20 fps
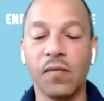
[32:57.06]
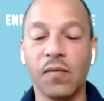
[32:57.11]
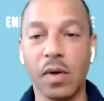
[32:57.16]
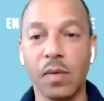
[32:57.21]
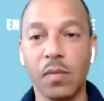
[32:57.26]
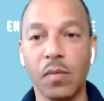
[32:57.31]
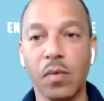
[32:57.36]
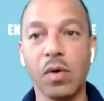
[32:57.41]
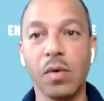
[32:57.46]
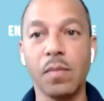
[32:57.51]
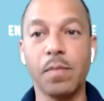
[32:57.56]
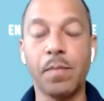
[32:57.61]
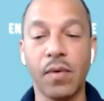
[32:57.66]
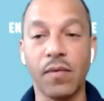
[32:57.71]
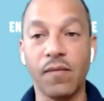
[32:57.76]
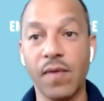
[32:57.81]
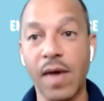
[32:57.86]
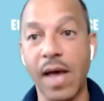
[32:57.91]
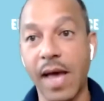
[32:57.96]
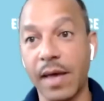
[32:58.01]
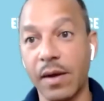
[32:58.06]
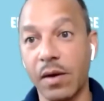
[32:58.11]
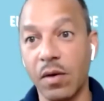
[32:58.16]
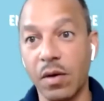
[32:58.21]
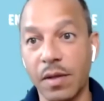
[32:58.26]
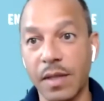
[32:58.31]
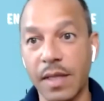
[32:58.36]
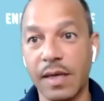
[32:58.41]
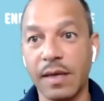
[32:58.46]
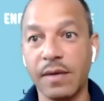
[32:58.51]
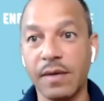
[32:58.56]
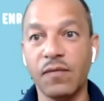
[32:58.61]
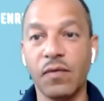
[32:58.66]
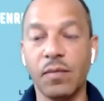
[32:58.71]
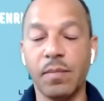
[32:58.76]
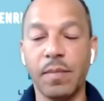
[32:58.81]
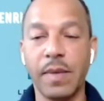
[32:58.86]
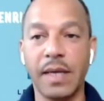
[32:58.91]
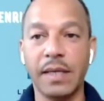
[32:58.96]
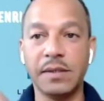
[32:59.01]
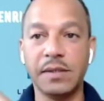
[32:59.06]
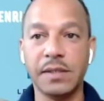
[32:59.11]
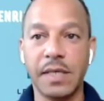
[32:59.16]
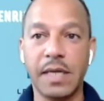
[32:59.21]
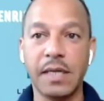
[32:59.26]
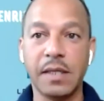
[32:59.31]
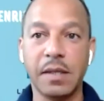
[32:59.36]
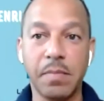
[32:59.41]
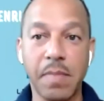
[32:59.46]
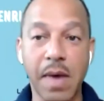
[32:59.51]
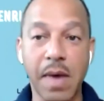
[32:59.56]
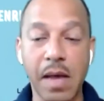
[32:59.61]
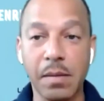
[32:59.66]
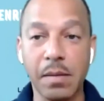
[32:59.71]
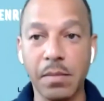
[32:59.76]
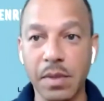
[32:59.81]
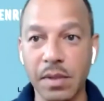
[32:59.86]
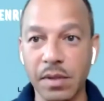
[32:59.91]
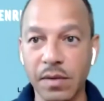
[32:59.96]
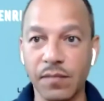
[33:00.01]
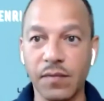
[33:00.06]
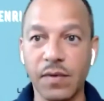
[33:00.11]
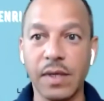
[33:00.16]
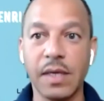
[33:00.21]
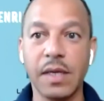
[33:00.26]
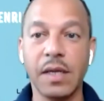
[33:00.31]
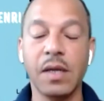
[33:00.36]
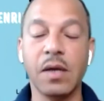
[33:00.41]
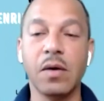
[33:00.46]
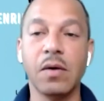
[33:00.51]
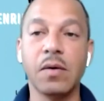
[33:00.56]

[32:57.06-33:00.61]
And we'll provide all that information at the bottom of the video